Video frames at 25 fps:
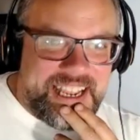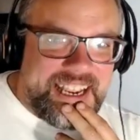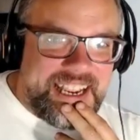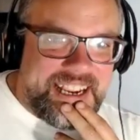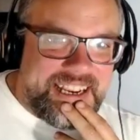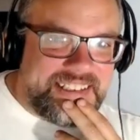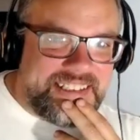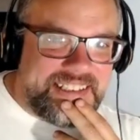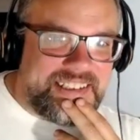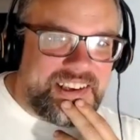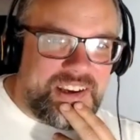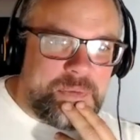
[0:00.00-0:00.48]

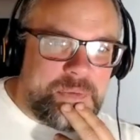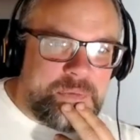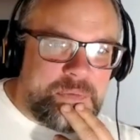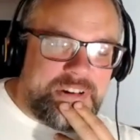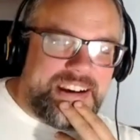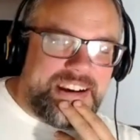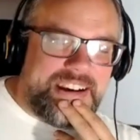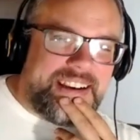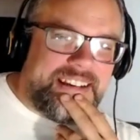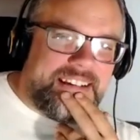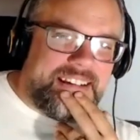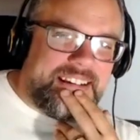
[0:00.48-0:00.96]

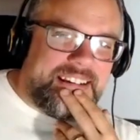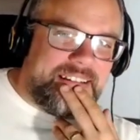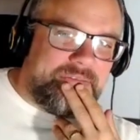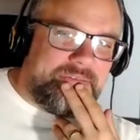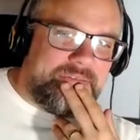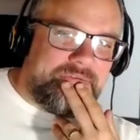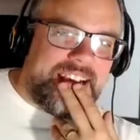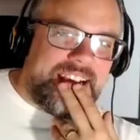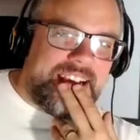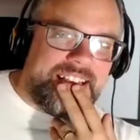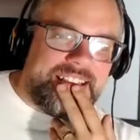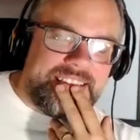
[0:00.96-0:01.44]
Interpreting
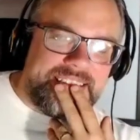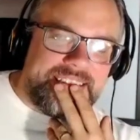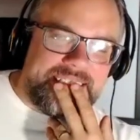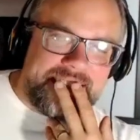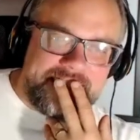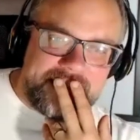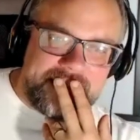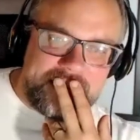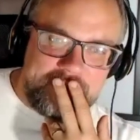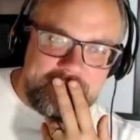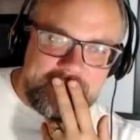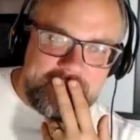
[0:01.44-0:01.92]

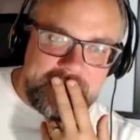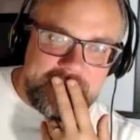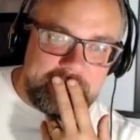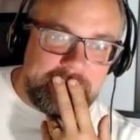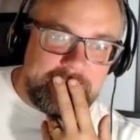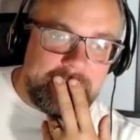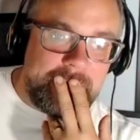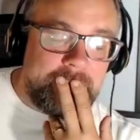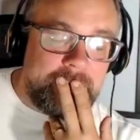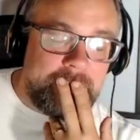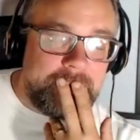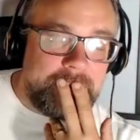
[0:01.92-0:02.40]
reality can be a
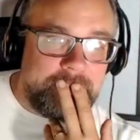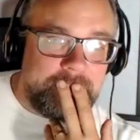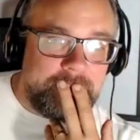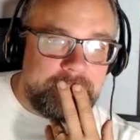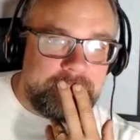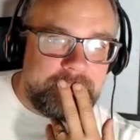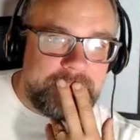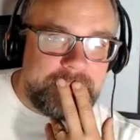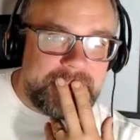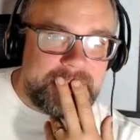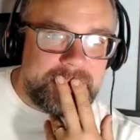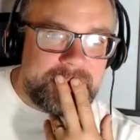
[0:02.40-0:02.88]
problem
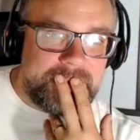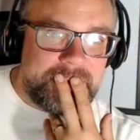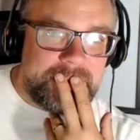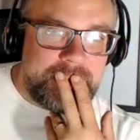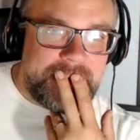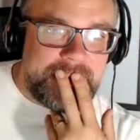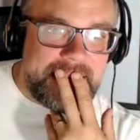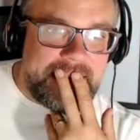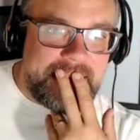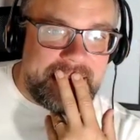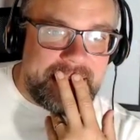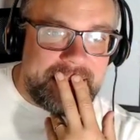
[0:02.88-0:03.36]
because
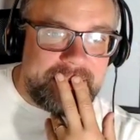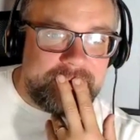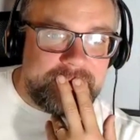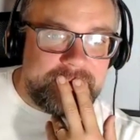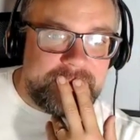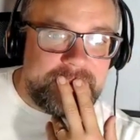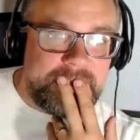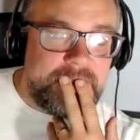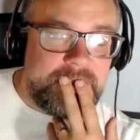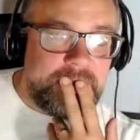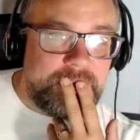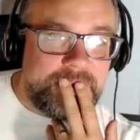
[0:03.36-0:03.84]
we have
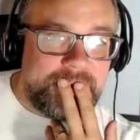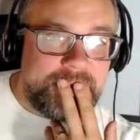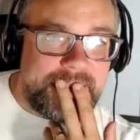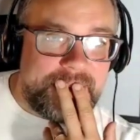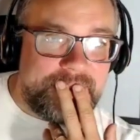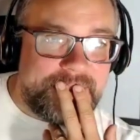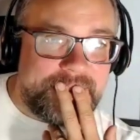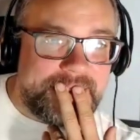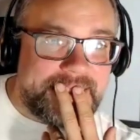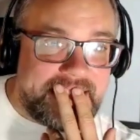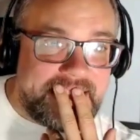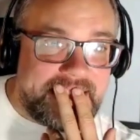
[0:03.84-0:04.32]
to use
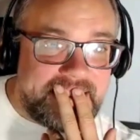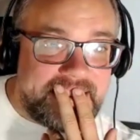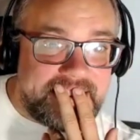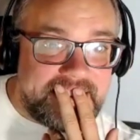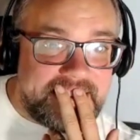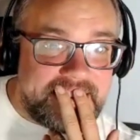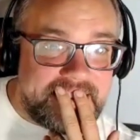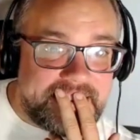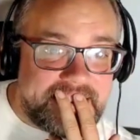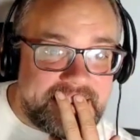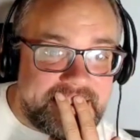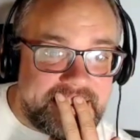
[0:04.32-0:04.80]
our
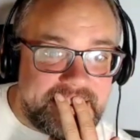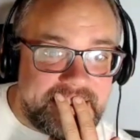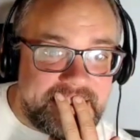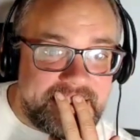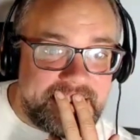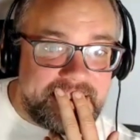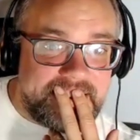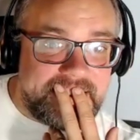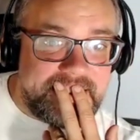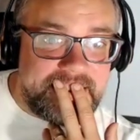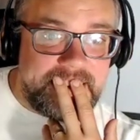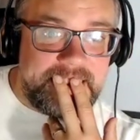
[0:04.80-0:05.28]
senses,
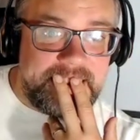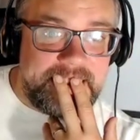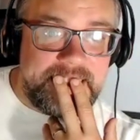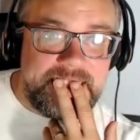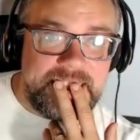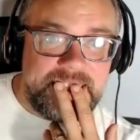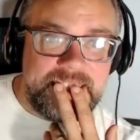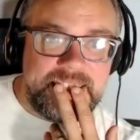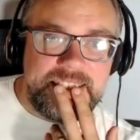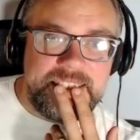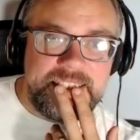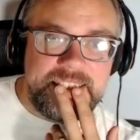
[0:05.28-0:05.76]

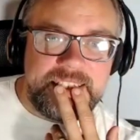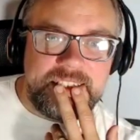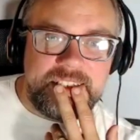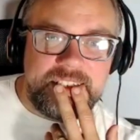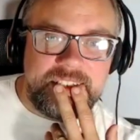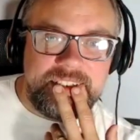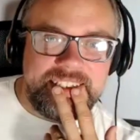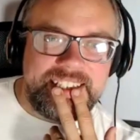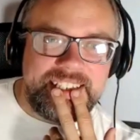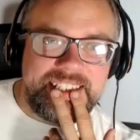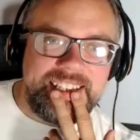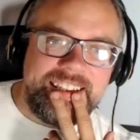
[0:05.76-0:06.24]
and
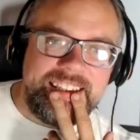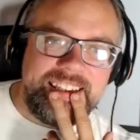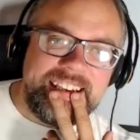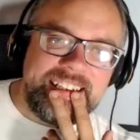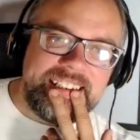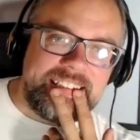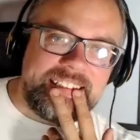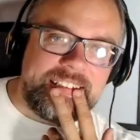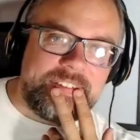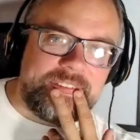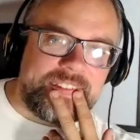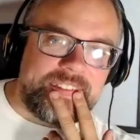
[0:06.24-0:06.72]
on a
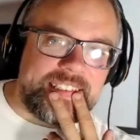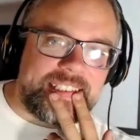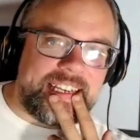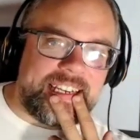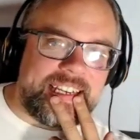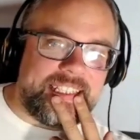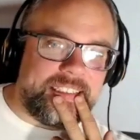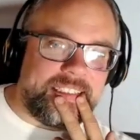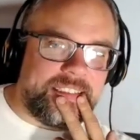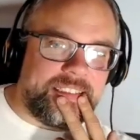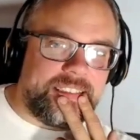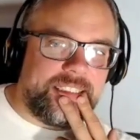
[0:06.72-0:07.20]
collective
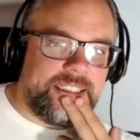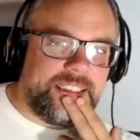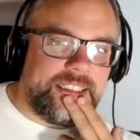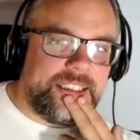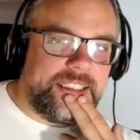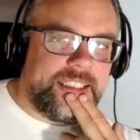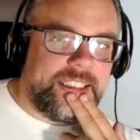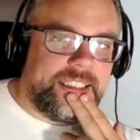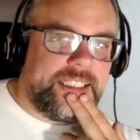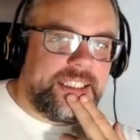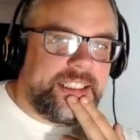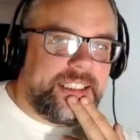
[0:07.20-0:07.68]
scale,
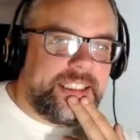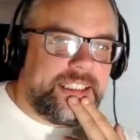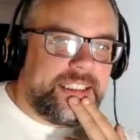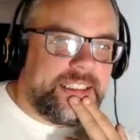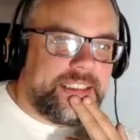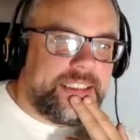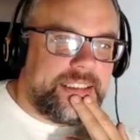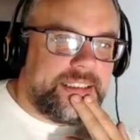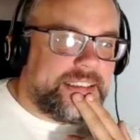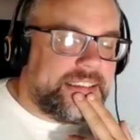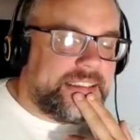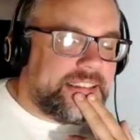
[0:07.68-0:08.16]

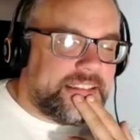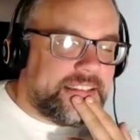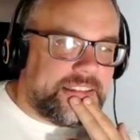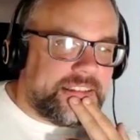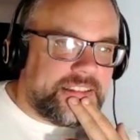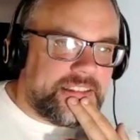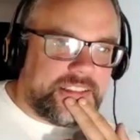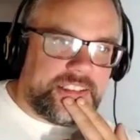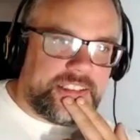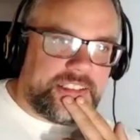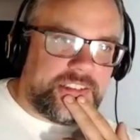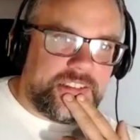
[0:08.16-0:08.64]
this
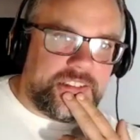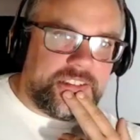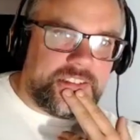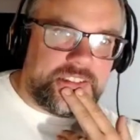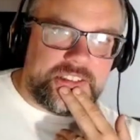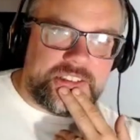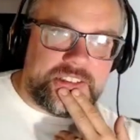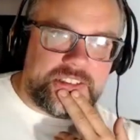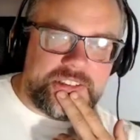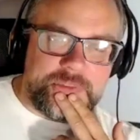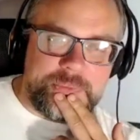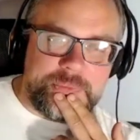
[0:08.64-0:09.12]
doesn't cause
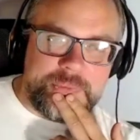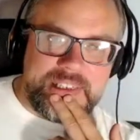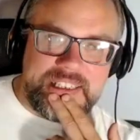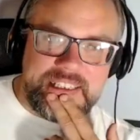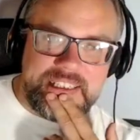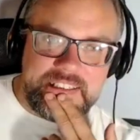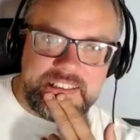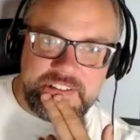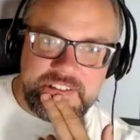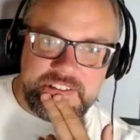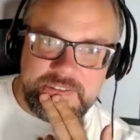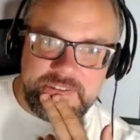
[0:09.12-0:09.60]
us too many
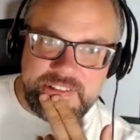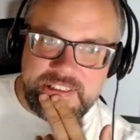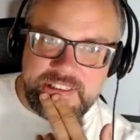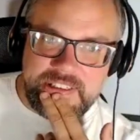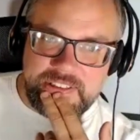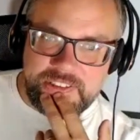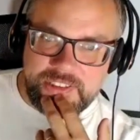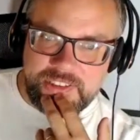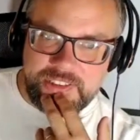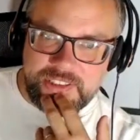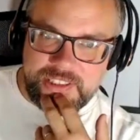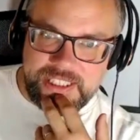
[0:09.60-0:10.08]
issues, I
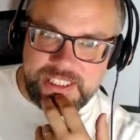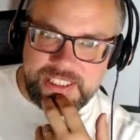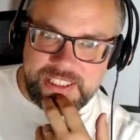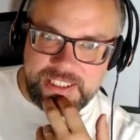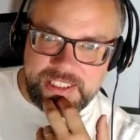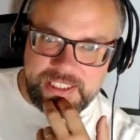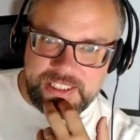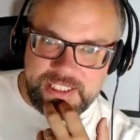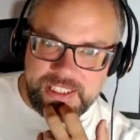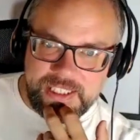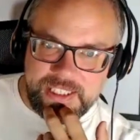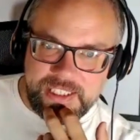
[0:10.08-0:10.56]
don't
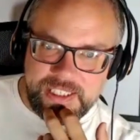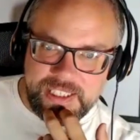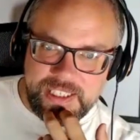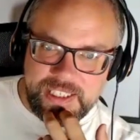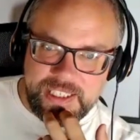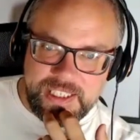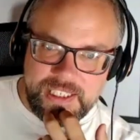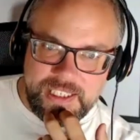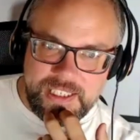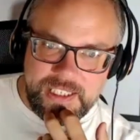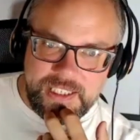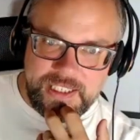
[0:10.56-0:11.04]
think.
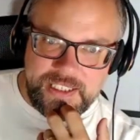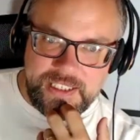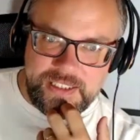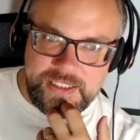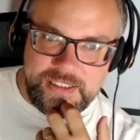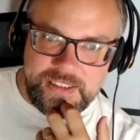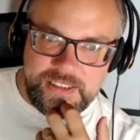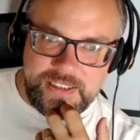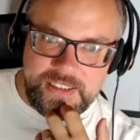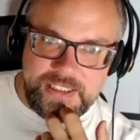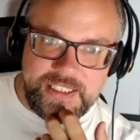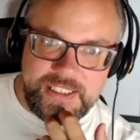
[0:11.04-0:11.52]

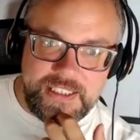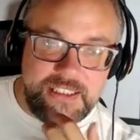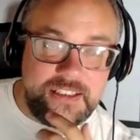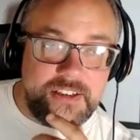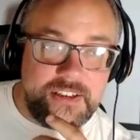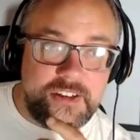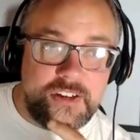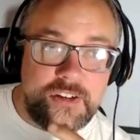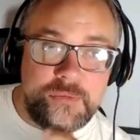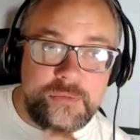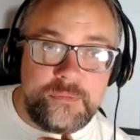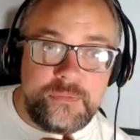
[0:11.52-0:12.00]
And here
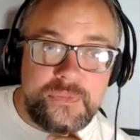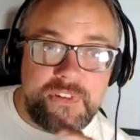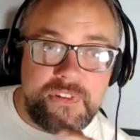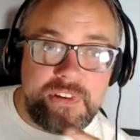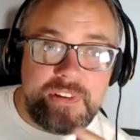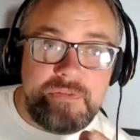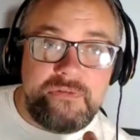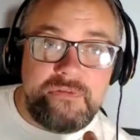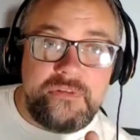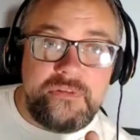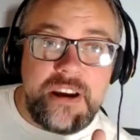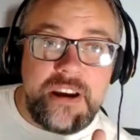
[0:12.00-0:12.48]
comes
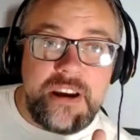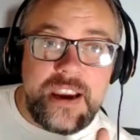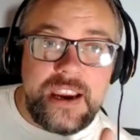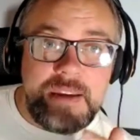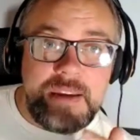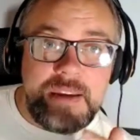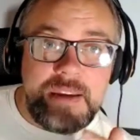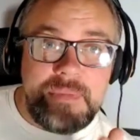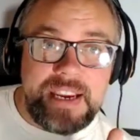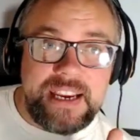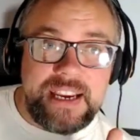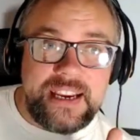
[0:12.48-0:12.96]
the
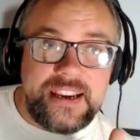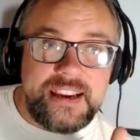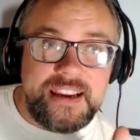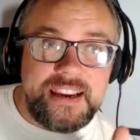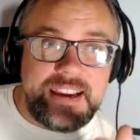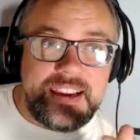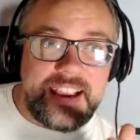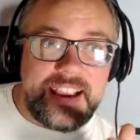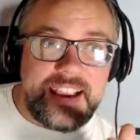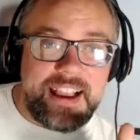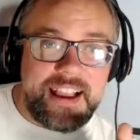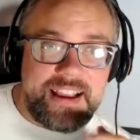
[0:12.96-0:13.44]
framing
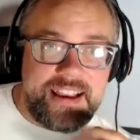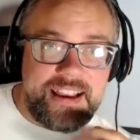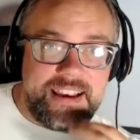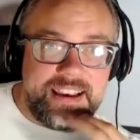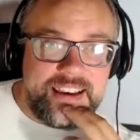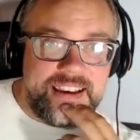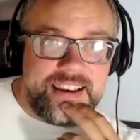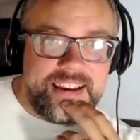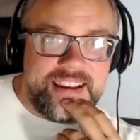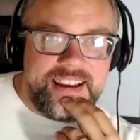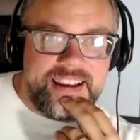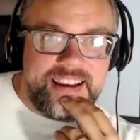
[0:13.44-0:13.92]

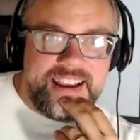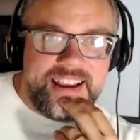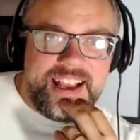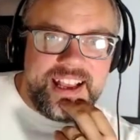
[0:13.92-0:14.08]
again,